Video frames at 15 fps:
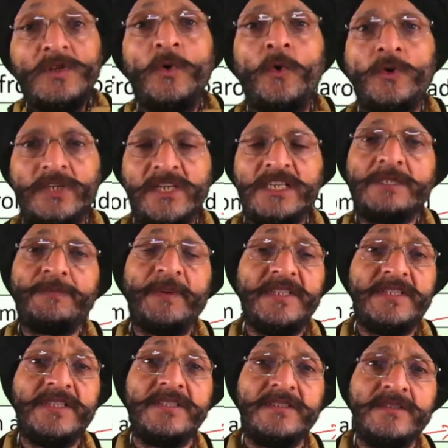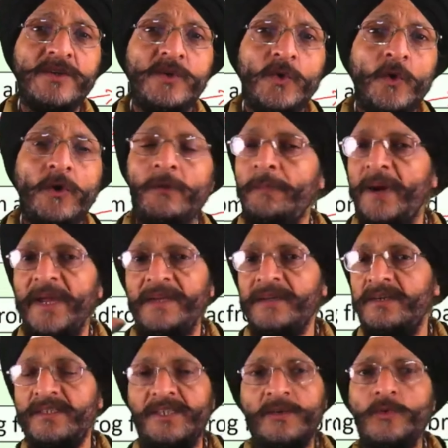hotel expenses, buying
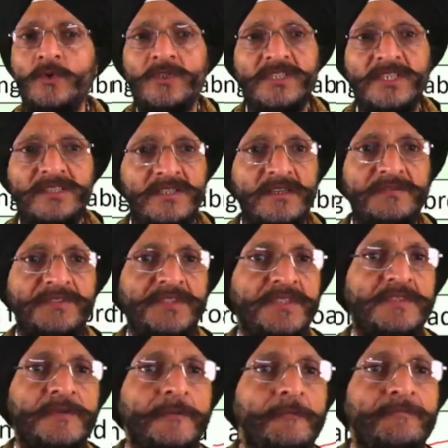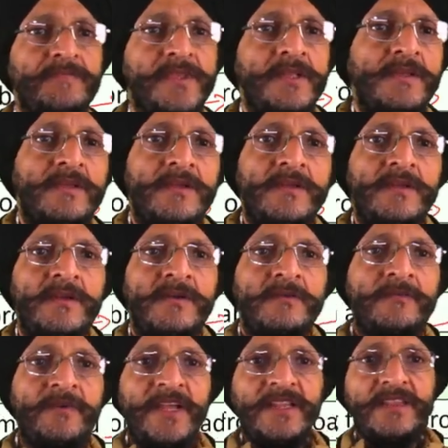other goods and services.
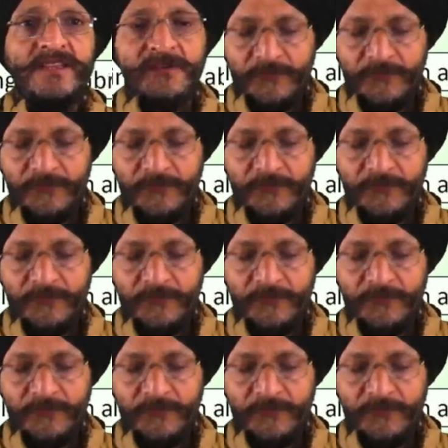When the